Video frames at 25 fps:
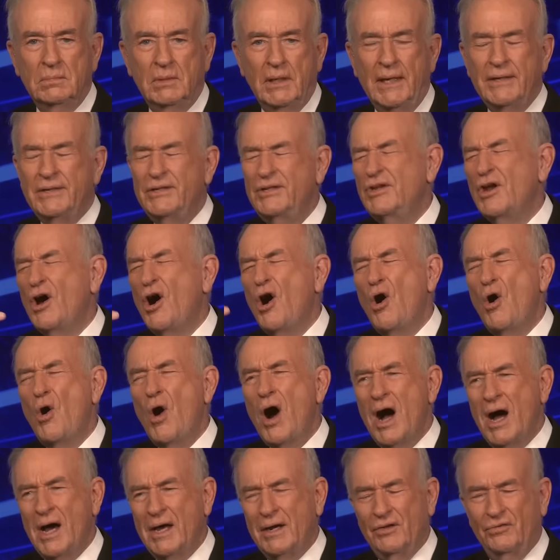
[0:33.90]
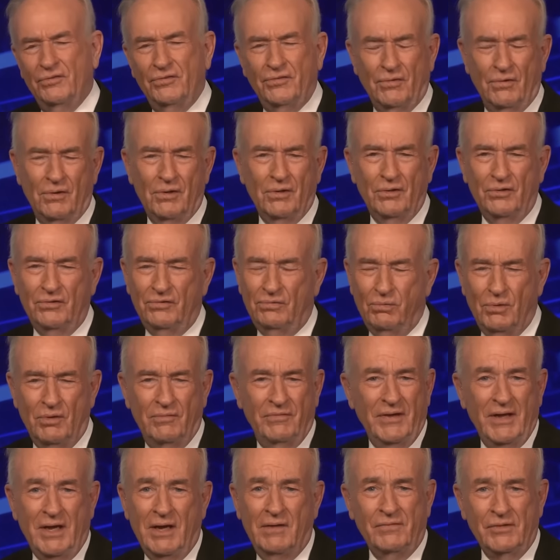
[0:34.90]
And no honest journalist would
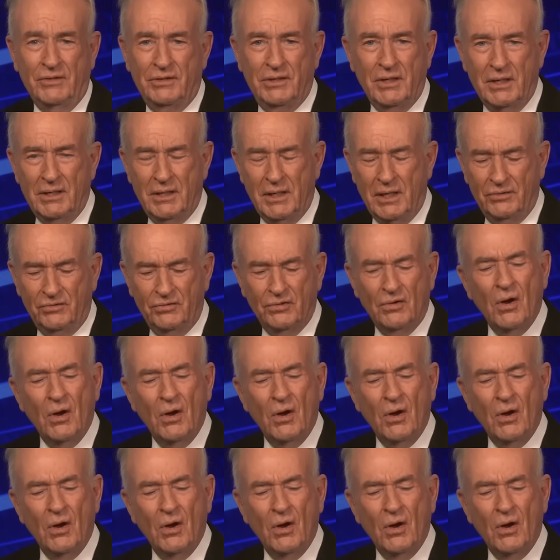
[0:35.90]
have ever done that.